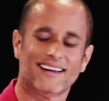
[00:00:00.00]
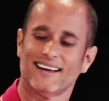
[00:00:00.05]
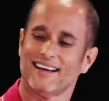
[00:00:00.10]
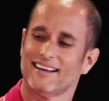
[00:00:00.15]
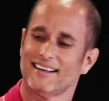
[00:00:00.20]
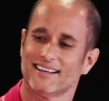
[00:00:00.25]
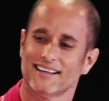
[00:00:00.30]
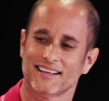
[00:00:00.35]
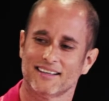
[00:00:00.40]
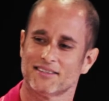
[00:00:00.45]

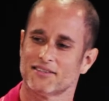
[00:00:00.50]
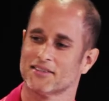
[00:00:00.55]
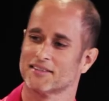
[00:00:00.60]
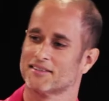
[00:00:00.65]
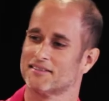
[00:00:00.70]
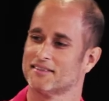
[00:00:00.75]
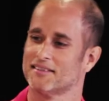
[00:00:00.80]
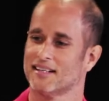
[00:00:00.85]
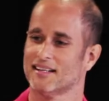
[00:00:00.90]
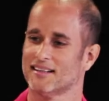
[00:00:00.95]

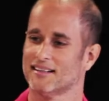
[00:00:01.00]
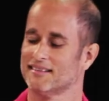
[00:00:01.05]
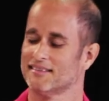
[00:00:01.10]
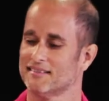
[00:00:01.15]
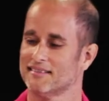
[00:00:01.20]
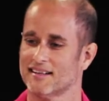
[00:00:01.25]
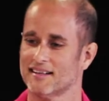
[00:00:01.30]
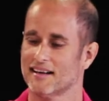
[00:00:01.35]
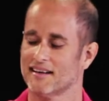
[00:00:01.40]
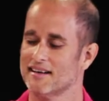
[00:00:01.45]
It
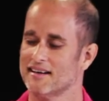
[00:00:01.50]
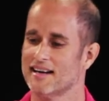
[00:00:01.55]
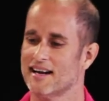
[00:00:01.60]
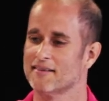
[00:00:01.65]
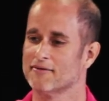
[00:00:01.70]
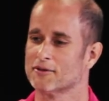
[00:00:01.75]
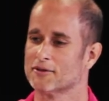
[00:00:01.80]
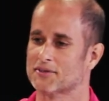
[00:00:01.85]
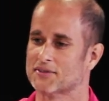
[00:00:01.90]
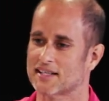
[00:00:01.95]

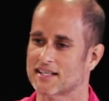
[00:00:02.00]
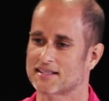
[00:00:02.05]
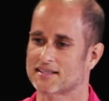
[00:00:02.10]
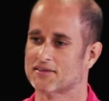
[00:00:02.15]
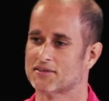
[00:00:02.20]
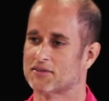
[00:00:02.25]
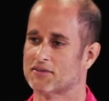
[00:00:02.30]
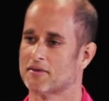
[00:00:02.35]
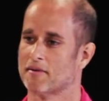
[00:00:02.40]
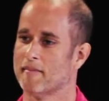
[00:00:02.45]
never
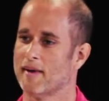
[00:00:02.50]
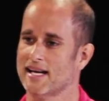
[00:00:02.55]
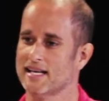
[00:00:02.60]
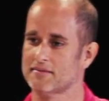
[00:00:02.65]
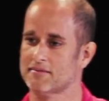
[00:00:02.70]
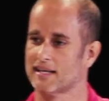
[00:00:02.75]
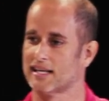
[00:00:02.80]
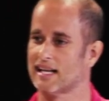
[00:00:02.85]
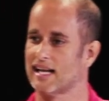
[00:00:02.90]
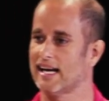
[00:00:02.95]
ceases to
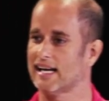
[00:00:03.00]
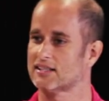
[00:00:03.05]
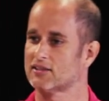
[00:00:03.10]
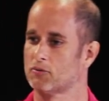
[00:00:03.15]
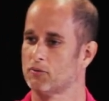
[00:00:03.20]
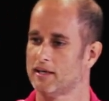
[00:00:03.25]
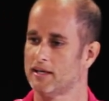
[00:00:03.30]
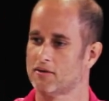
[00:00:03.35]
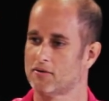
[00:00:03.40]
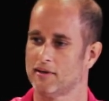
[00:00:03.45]
amaze me.
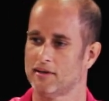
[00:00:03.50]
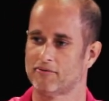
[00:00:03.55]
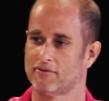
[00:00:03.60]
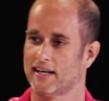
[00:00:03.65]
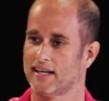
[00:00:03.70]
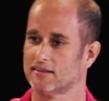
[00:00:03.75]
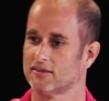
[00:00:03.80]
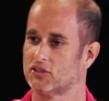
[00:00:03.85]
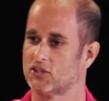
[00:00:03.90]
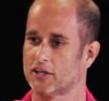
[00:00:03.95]
Last week we
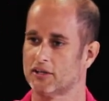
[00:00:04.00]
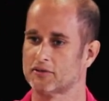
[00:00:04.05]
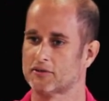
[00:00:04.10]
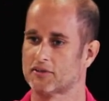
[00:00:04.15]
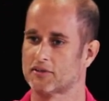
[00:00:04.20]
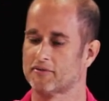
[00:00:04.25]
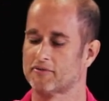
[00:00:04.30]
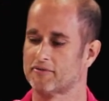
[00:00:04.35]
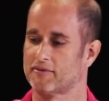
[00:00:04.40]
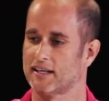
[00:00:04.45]
found
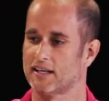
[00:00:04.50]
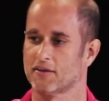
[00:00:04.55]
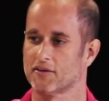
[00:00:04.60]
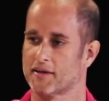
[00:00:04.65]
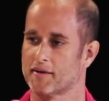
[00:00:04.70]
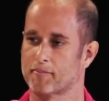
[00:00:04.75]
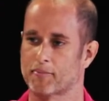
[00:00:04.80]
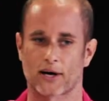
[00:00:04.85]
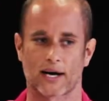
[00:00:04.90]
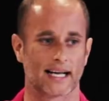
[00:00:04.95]
Joseph
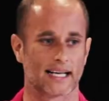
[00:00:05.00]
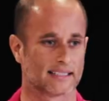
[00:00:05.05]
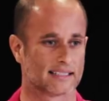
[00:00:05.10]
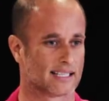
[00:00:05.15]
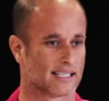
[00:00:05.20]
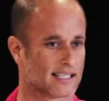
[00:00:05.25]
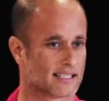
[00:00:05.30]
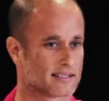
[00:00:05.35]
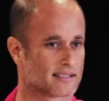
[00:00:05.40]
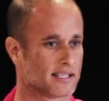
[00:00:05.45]
failed the pride
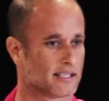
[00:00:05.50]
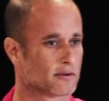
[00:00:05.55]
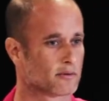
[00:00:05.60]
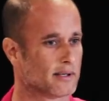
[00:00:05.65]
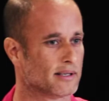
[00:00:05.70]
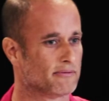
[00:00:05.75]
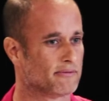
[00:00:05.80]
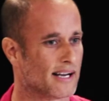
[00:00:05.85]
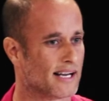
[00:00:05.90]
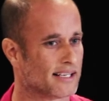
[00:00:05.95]
test. Here
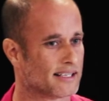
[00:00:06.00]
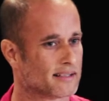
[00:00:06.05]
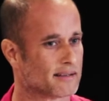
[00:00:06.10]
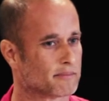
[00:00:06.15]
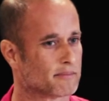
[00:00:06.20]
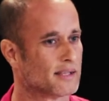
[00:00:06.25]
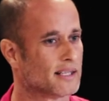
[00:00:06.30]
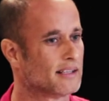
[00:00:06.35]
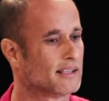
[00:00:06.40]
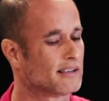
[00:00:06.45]
we find
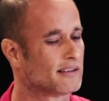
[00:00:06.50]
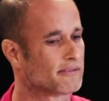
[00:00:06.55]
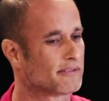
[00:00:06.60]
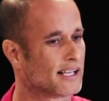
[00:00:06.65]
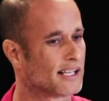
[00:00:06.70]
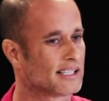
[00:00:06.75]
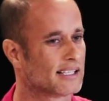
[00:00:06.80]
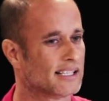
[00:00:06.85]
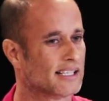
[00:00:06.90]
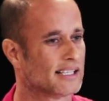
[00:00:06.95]
him
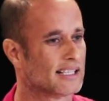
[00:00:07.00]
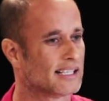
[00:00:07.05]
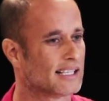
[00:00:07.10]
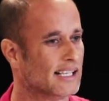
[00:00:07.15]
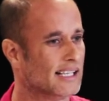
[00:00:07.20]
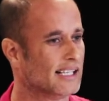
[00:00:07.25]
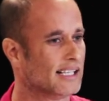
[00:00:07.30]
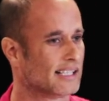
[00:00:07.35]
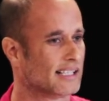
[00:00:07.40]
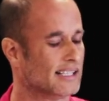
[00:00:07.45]
failing it
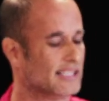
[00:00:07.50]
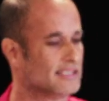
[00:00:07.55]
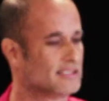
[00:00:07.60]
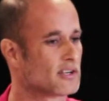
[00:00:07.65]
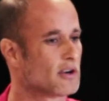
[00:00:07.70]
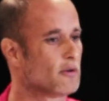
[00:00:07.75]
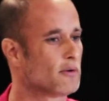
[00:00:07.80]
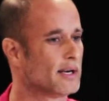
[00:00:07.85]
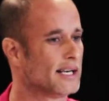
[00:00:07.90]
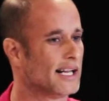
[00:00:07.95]
again.
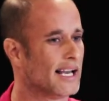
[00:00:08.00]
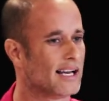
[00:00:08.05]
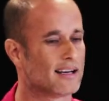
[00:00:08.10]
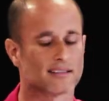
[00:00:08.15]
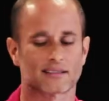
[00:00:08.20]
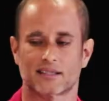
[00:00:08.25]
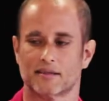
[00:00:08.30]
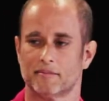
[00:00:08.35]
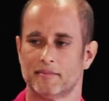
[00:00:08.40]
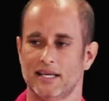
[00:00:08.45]
He's going
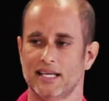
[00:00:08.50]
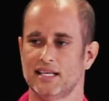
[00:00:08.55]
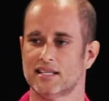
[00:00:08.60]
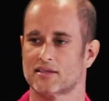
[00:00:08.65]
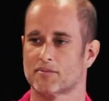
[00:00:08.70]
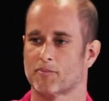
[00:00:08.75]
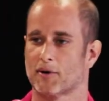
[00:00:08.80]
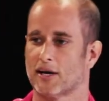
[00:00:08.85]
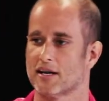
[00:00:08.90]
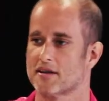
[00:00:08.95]
out to meet
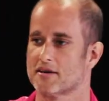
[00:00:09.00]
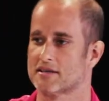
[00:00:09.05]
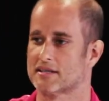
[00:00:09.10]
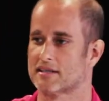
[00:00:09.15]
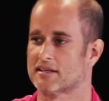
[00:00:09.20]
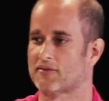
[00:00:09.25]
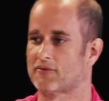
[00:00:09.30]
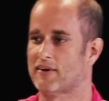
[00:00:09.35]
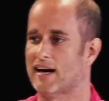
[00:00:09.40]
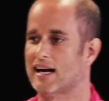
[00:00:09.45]
his brothers.
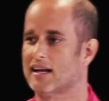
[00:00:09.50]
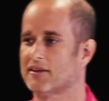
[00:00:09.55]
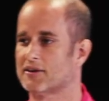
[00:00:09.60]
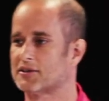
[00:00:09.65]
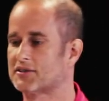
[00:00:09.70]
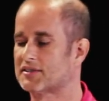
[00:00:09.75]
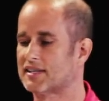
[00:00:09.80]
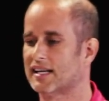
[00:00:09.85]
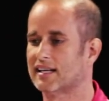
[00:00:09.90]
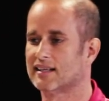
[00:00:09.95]
His
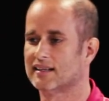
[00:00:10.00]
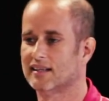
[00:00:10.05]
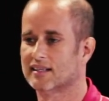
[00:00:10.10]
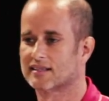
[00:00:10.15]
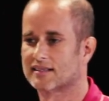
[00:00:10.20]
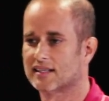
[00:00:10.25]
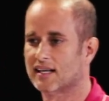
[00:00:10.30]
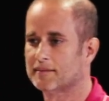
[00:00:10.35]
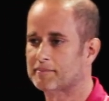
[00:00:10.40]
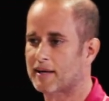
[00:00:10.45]
father's setting
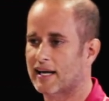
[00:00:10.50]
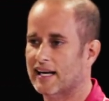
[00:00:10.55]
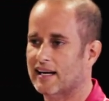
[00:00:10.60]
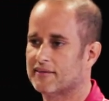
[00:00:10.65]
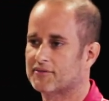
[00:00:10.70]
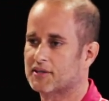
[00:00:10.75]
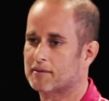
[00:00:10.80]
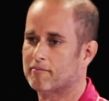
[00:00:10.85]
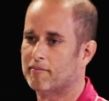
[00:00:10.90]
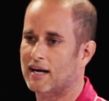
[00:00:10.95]
this up to
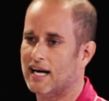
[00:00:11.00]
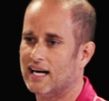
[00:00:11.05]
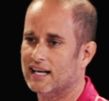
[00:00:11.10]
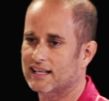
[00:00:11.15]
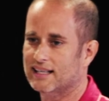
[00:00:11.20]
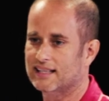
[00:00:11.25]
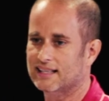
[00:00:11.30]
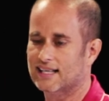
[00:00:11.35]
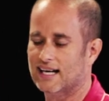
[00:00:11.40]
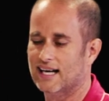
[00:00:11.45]
have some
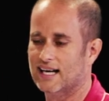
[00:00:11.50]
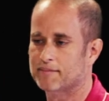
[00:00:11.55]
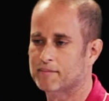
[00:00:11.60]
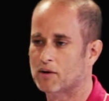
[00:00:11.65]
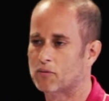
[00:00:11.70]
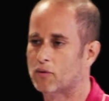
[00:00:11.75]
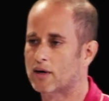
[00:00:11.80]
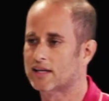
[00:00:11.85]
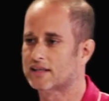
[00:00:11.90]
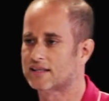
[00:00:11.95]
bonding time.
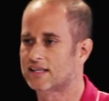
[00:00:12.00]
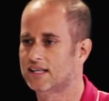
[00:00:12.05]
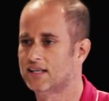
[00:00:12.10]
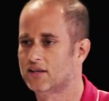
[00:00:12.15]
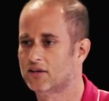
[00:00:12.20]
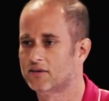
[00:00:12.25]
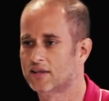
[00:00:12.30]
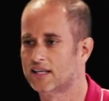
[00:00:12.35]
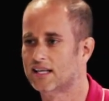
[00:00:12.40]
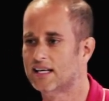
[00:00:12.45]
And what is he
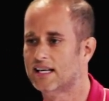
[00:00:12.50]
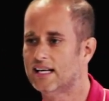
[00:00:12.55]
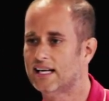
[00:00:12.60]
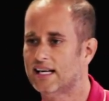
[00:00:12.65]
doing?